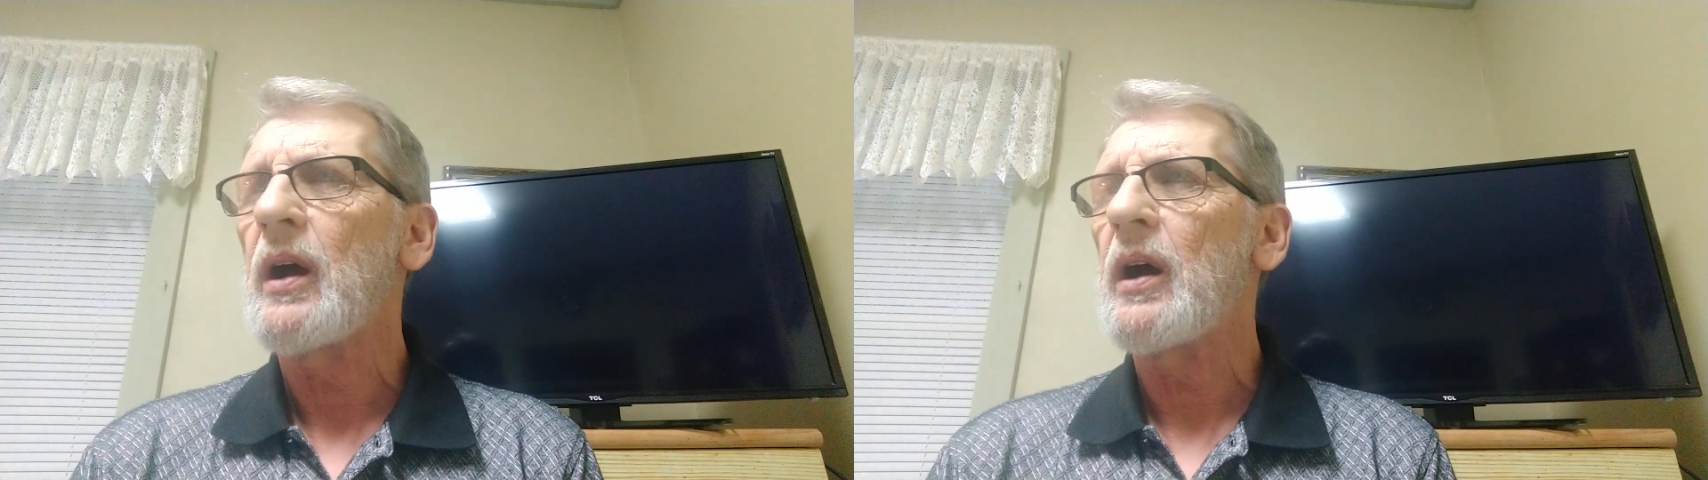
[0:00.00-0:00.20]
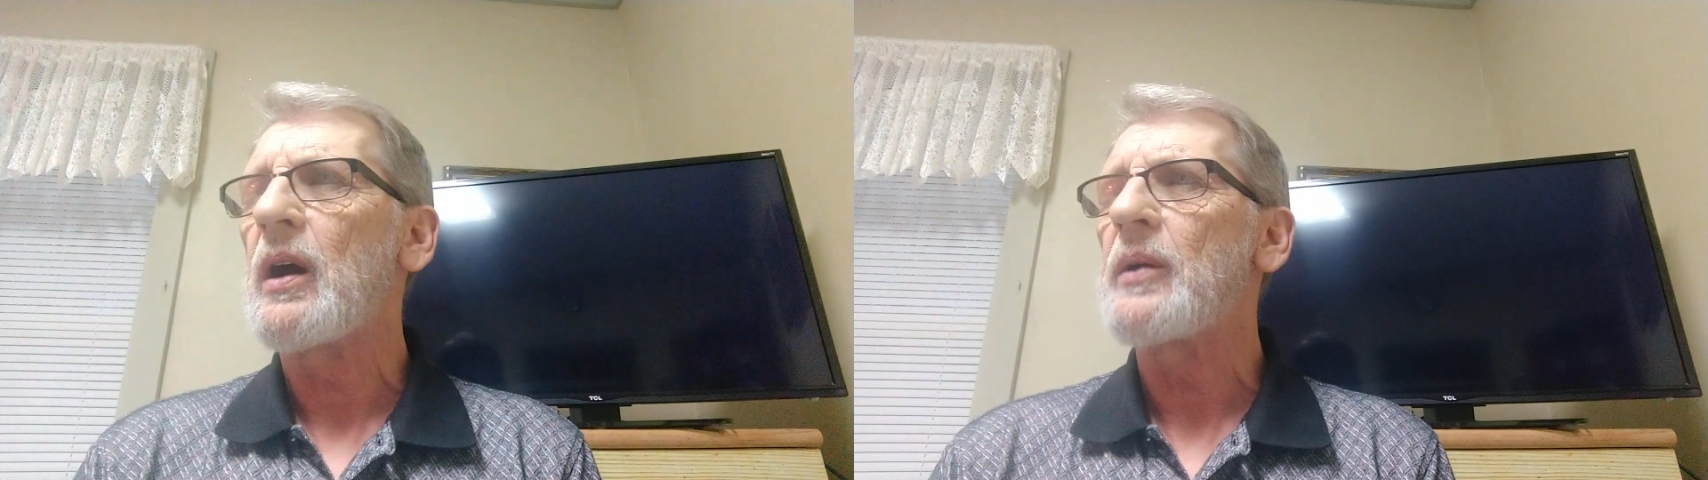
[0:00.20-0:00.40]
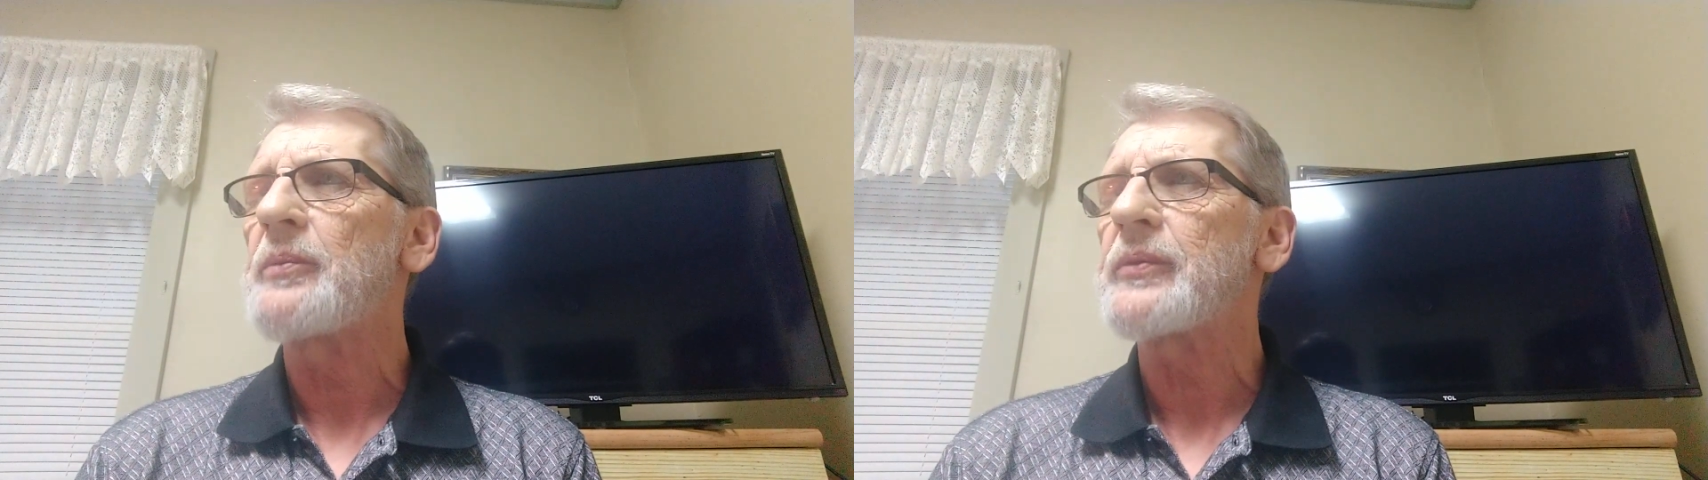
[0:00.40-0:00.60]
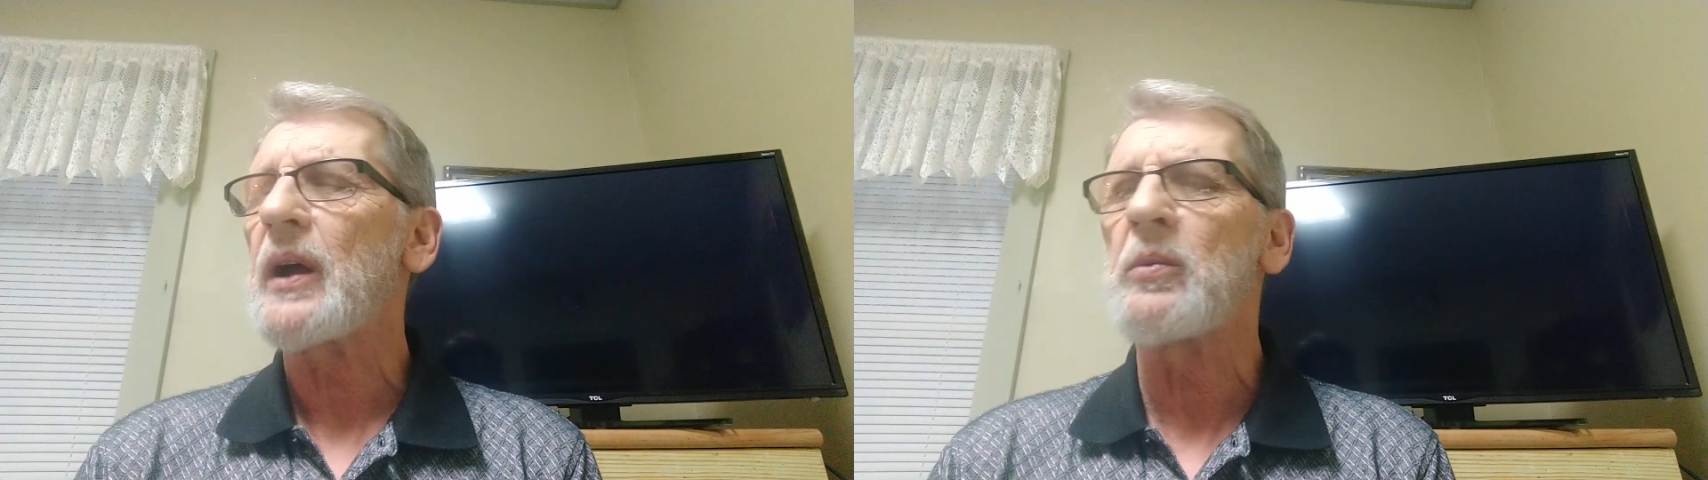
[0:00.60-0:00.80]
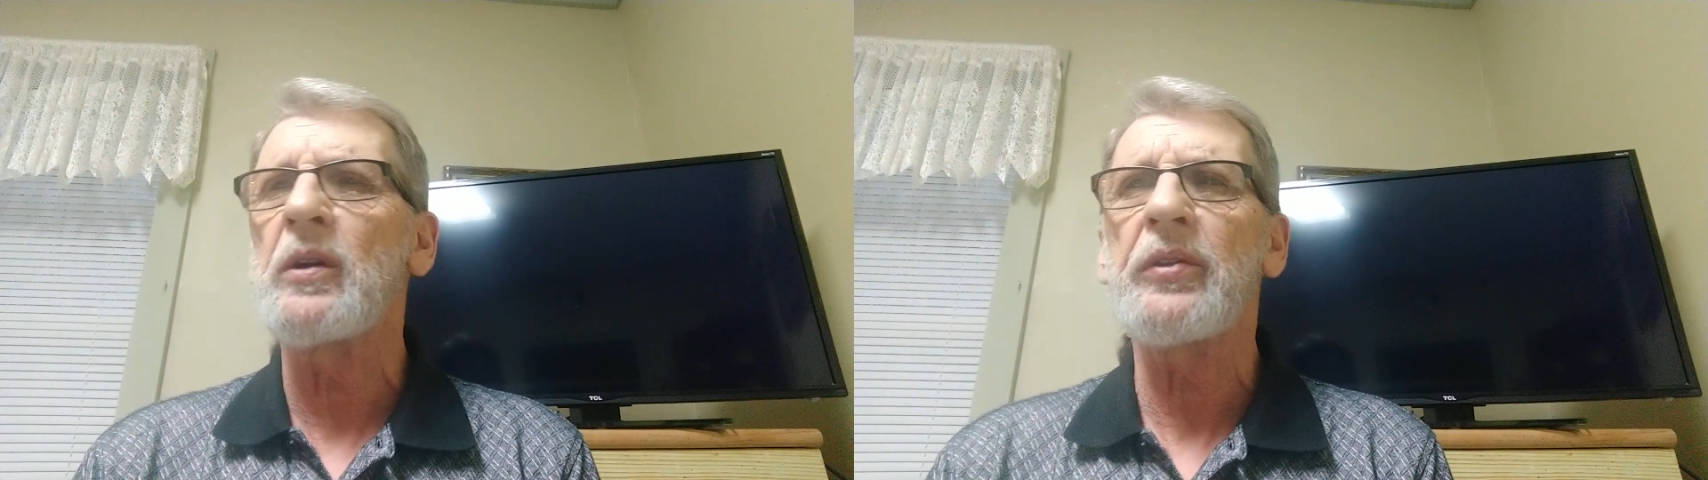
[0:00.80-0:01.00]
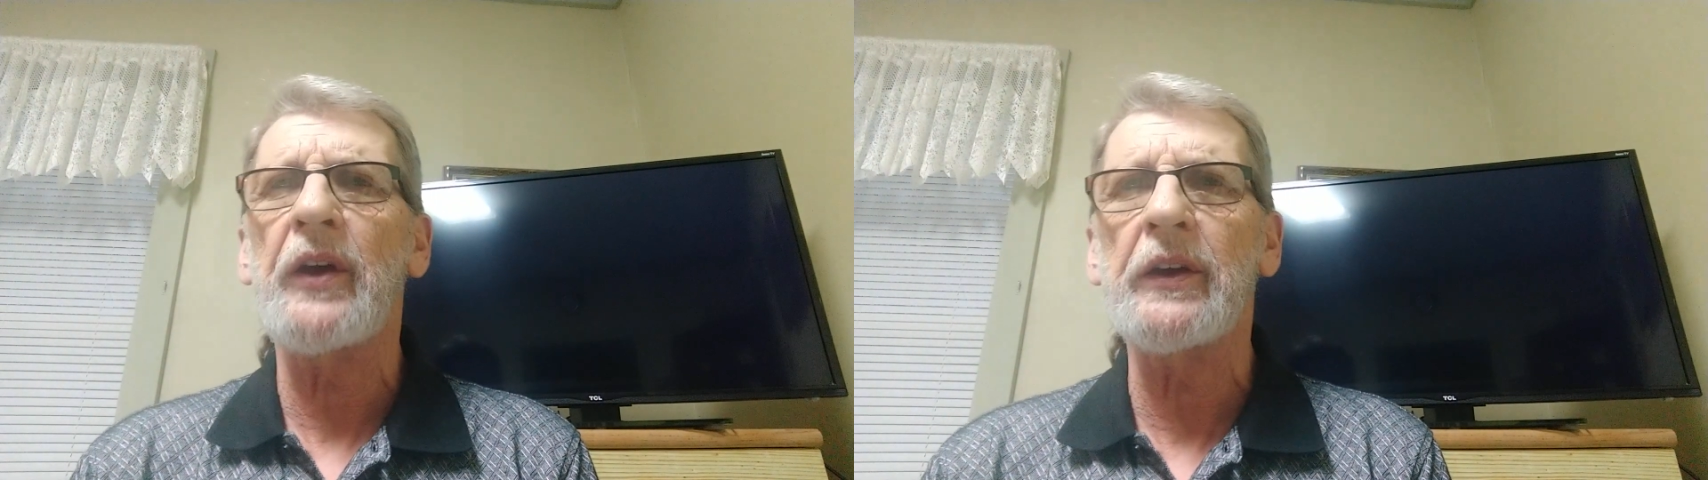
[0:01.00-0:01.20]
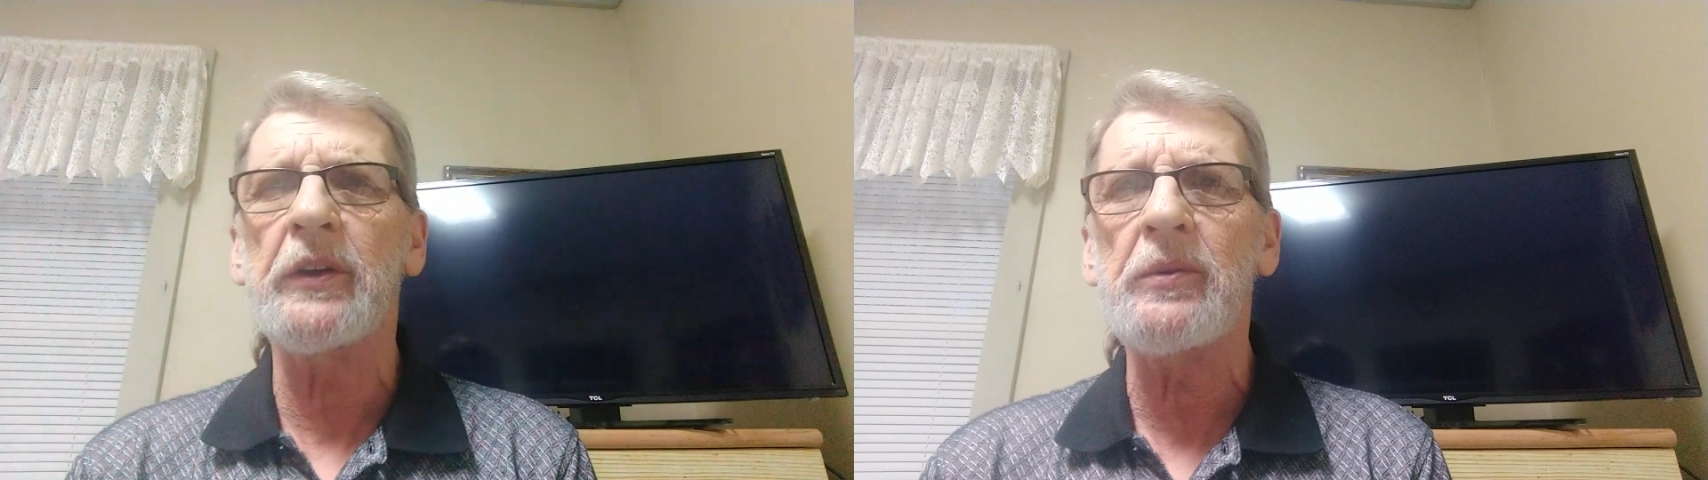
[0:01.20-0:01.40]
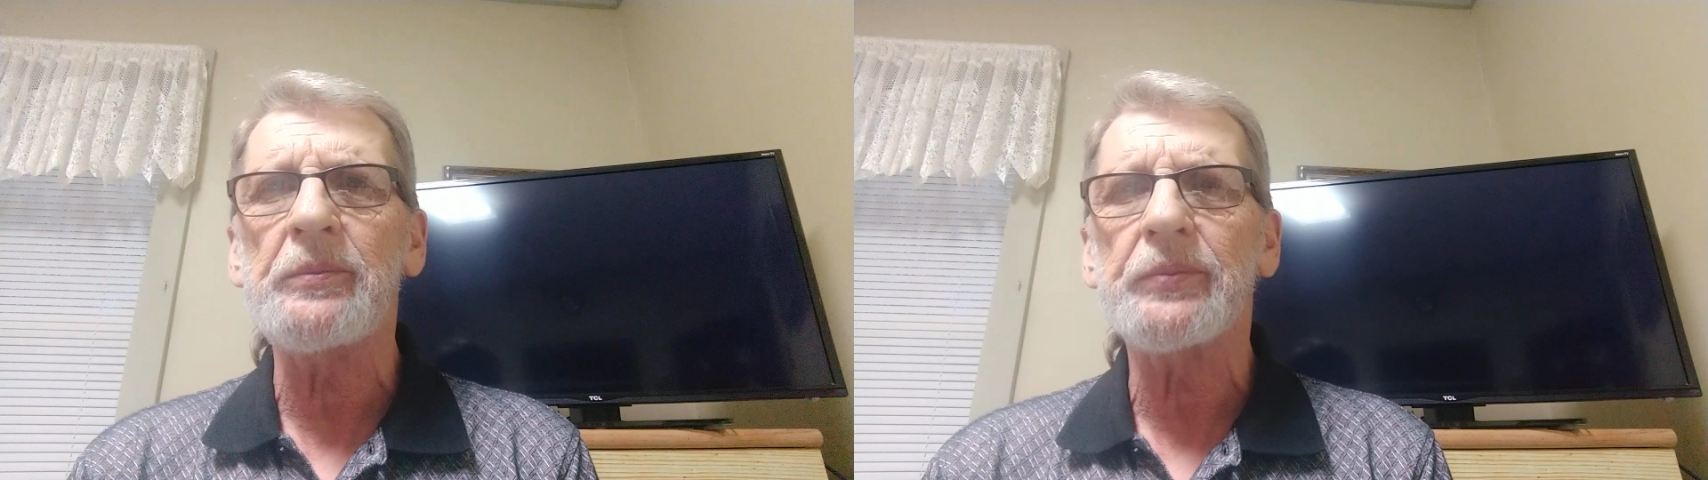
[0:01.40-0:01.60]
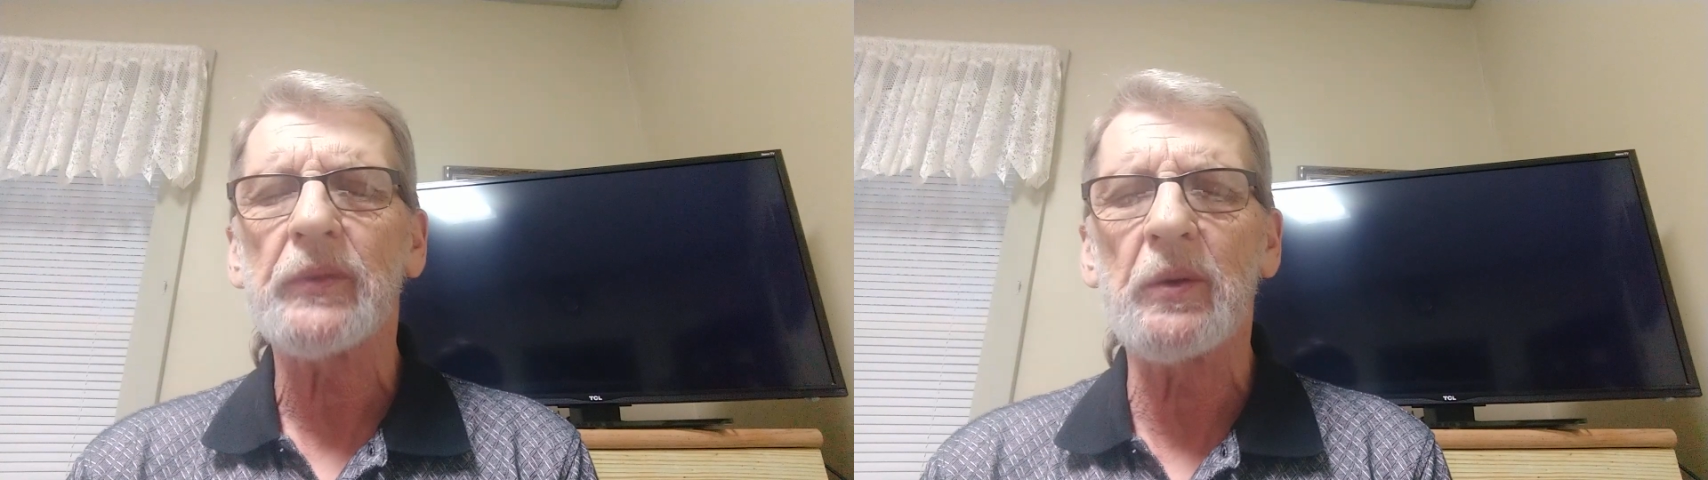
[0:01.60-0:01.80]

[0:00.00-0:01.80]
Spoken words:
I want to thank you.